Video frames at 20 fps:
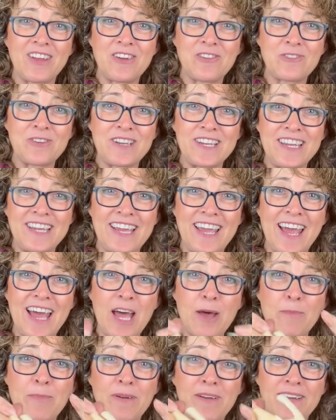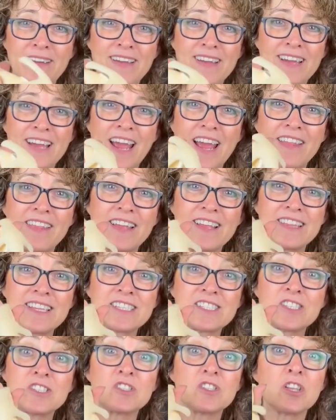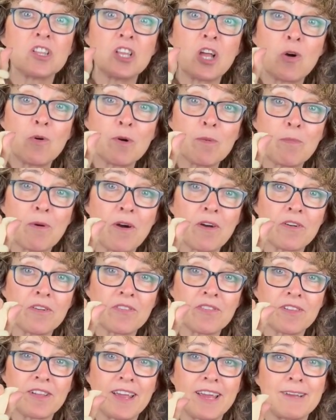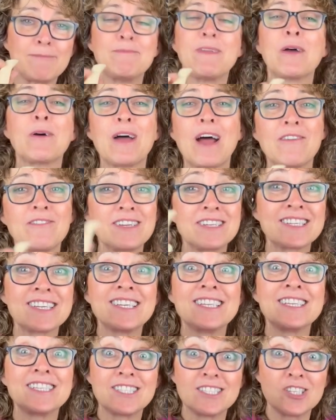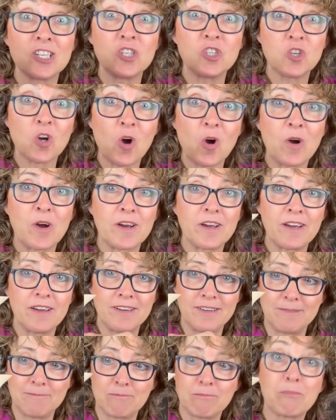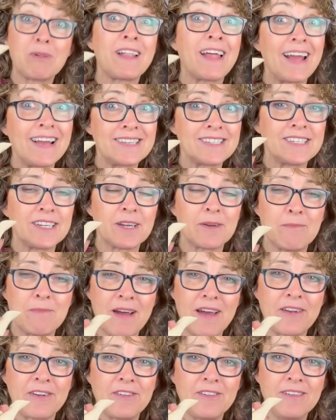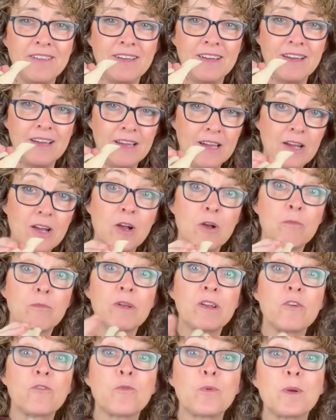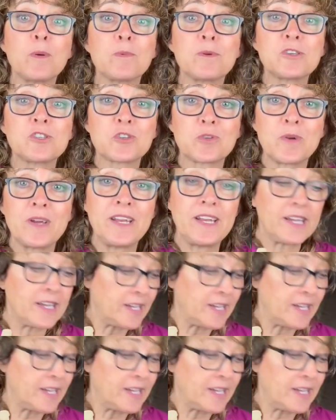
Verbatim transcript: or kneecap. And then this is the lower part of the leg. Now, obviously this is a dog plastic model, but if we were treating a